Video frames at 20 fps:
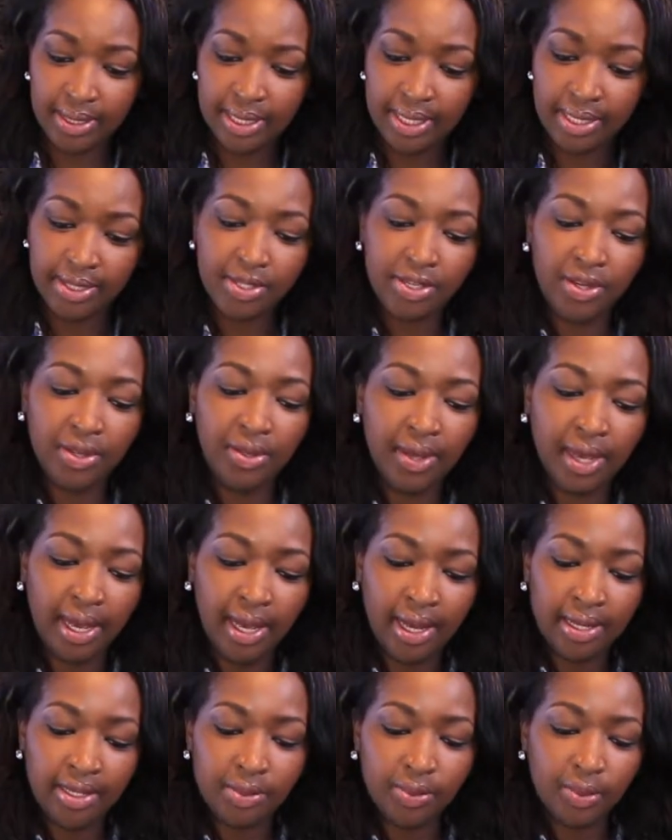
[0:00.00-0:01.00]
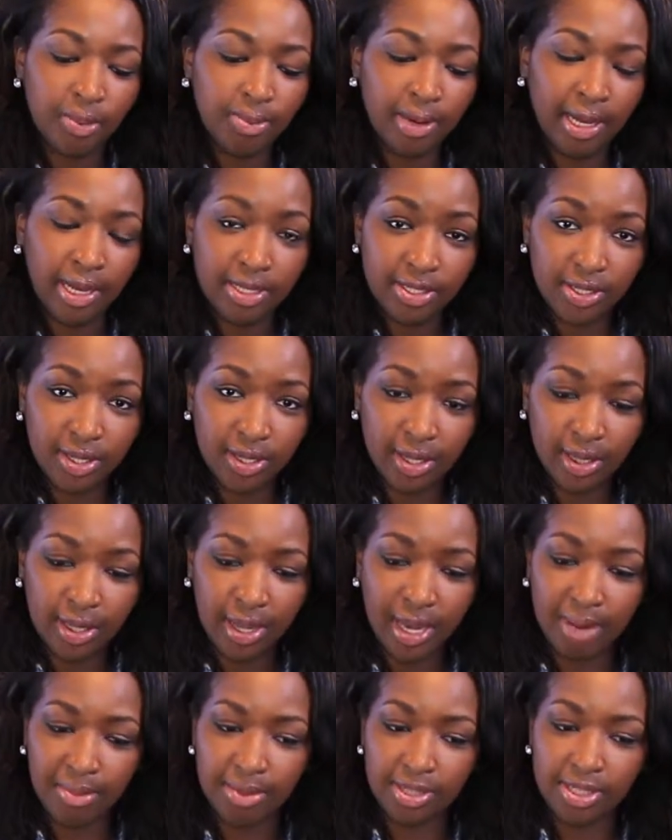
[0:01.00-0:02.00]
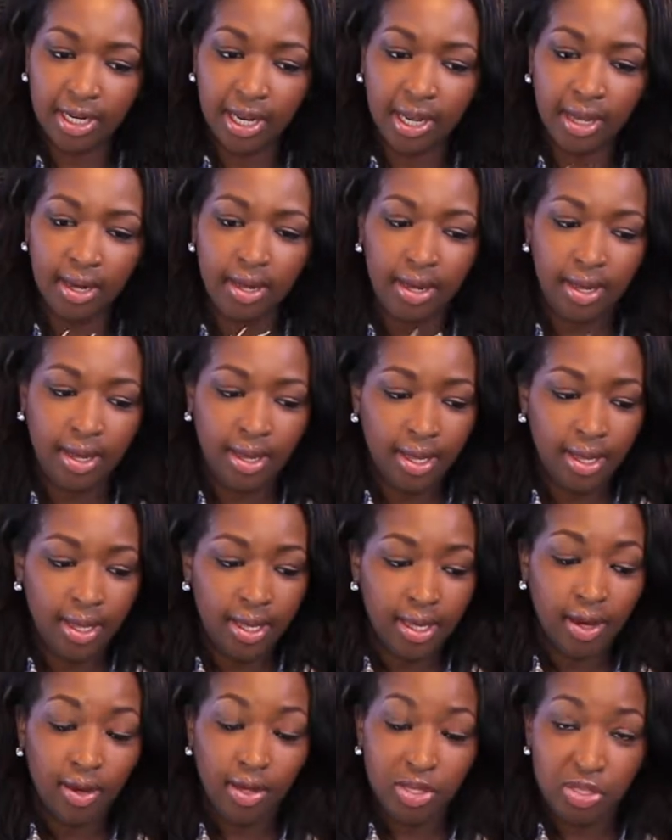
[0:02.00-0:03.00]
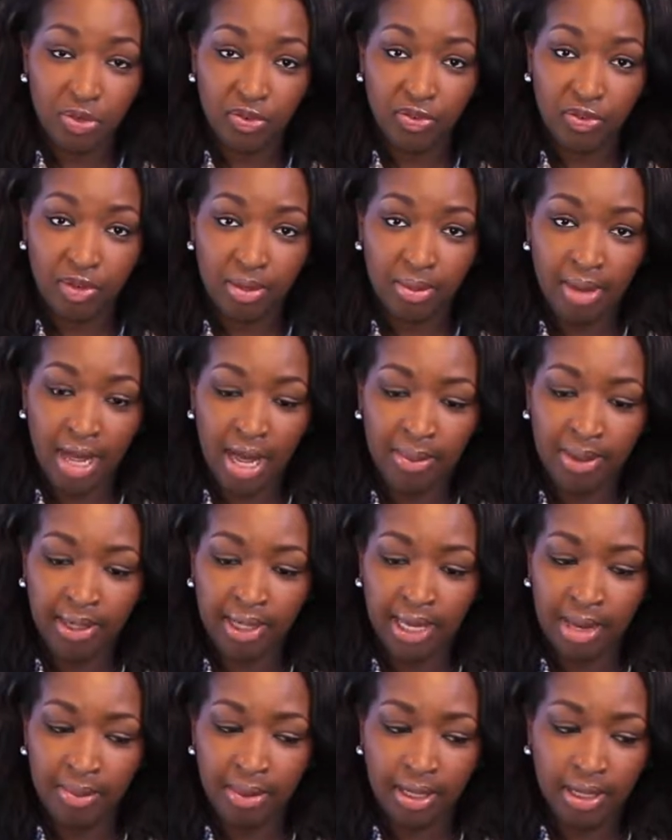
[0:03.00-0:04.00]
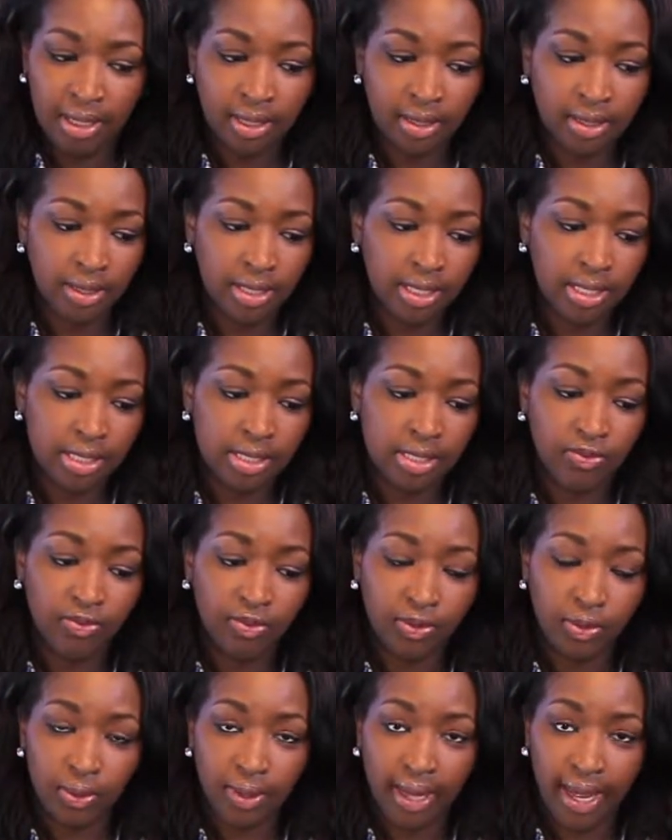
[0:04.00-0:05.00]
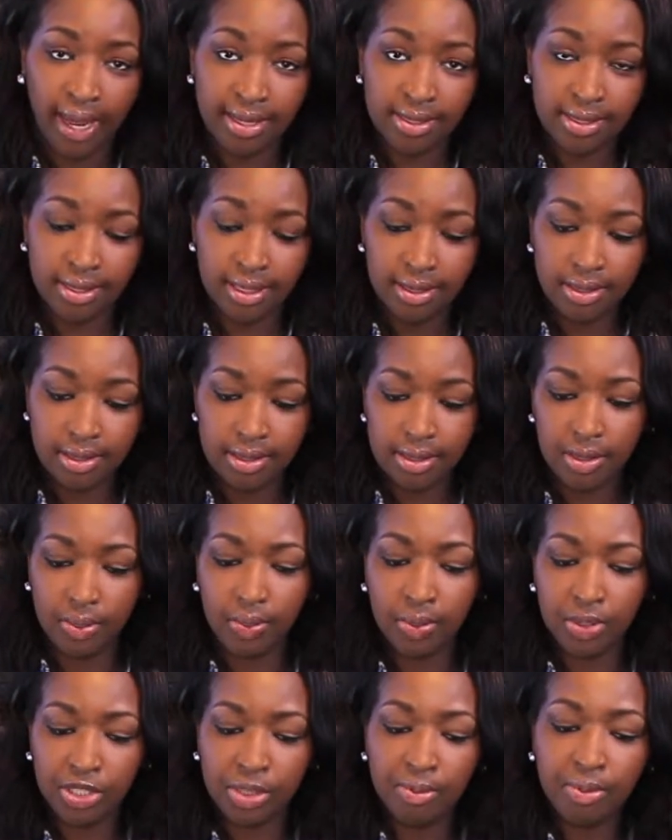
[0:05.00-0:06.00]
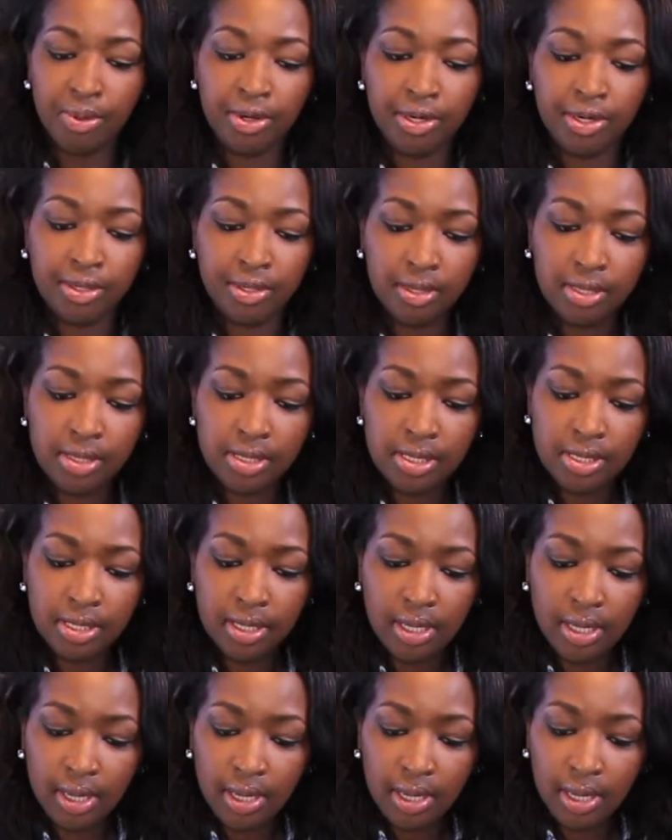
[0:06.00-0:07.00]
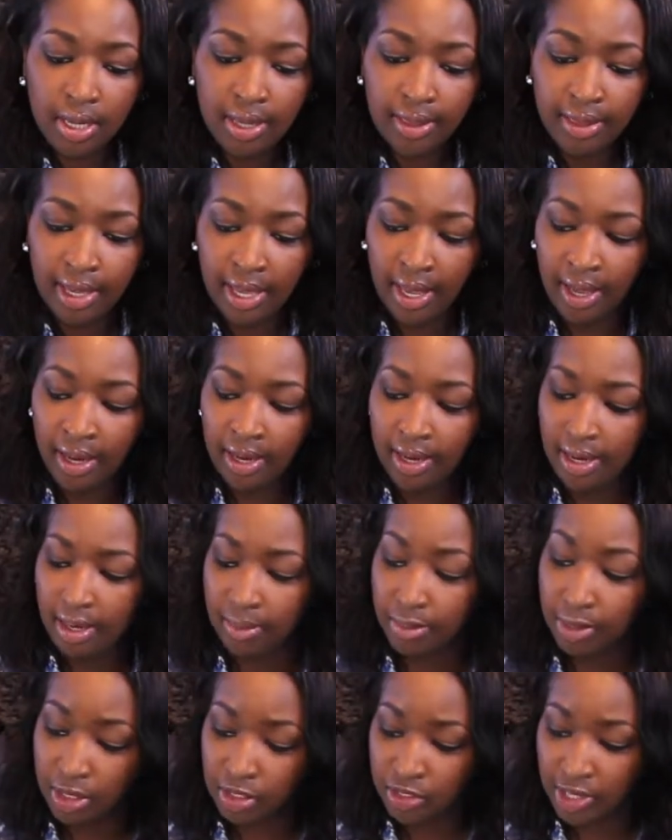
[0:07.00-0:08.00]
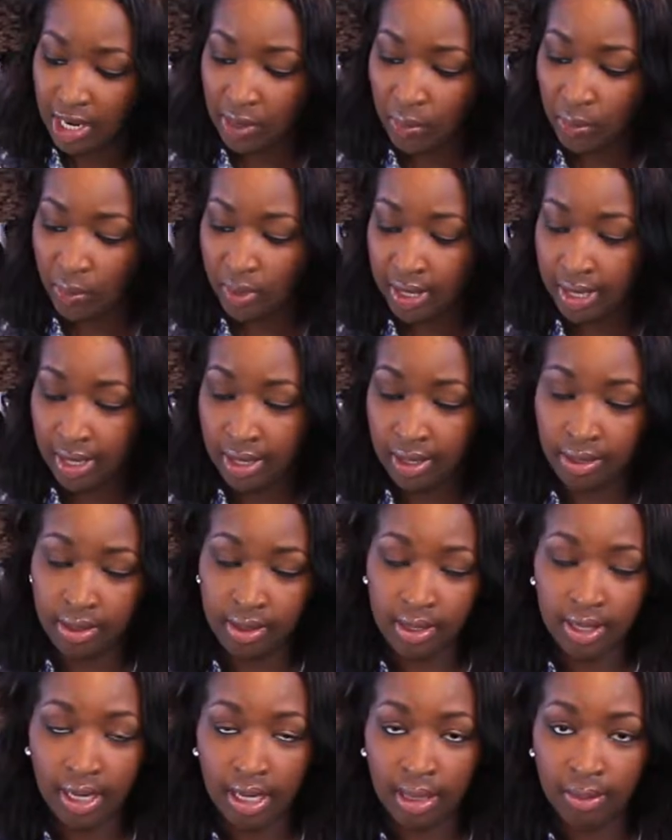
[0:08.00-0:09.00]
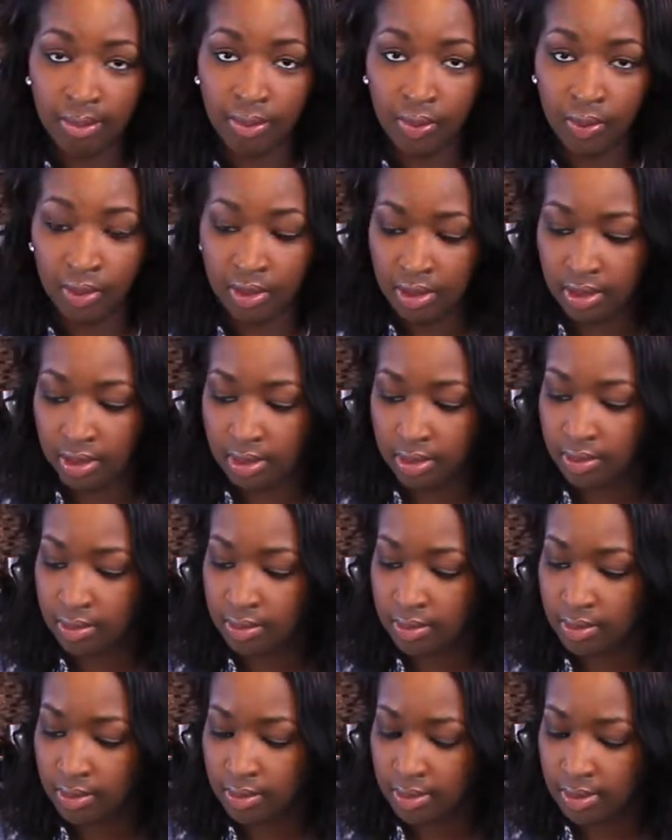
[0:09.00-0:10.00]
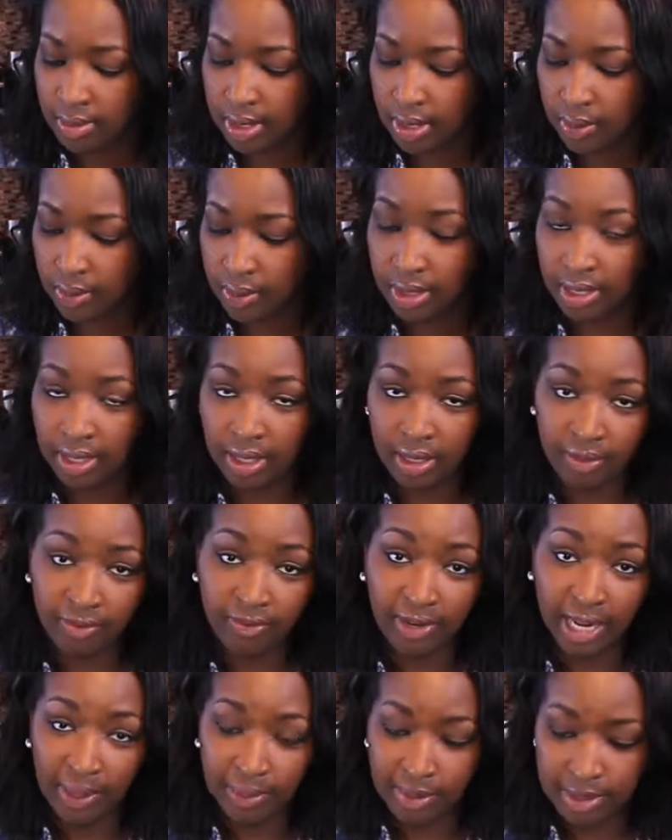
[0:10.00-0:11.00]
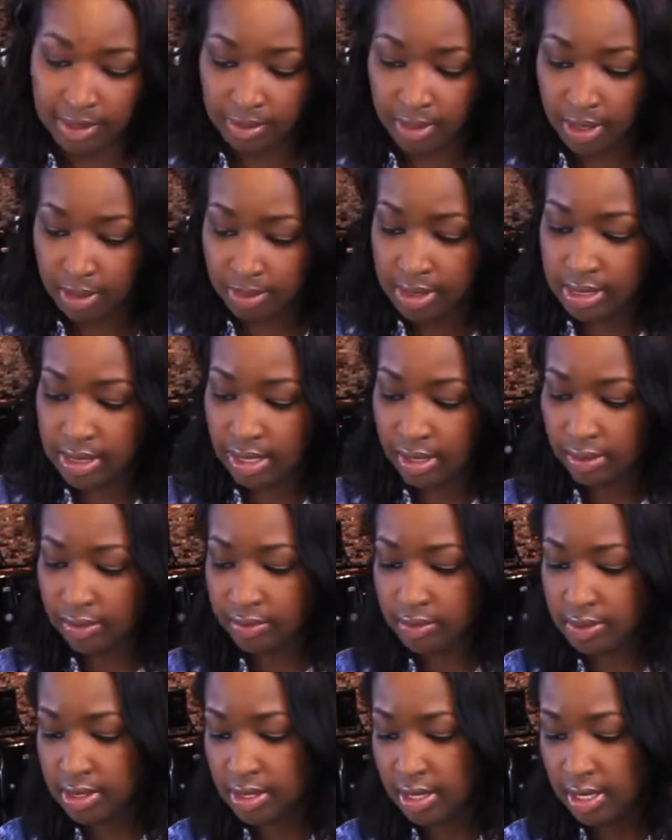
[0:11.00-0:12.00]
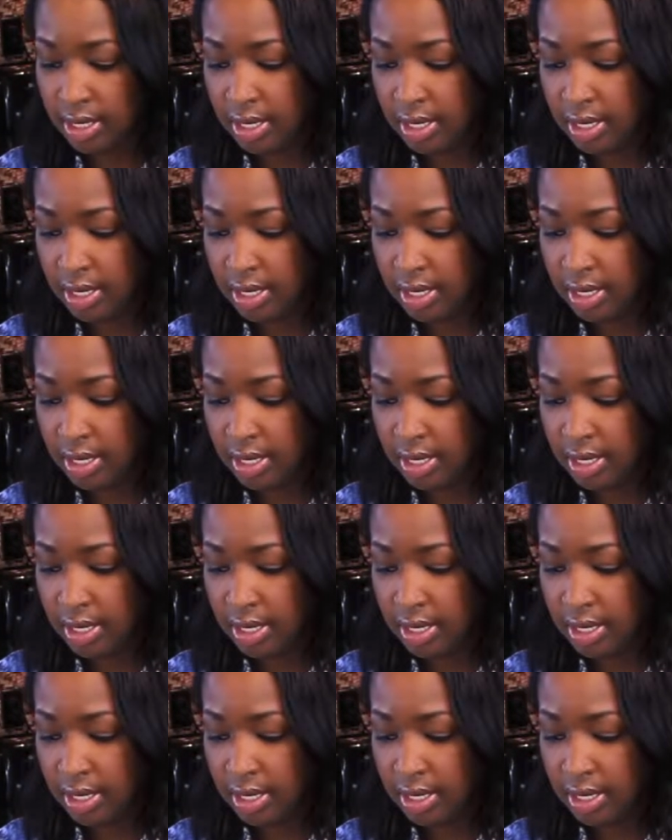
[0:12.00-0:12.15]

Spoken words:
I didn't show you guys, but you probably saw it in the camera shot, also from Hobby Lobby, these floral accents, which are pearls that I'm going to try to work in on the flowers themselves.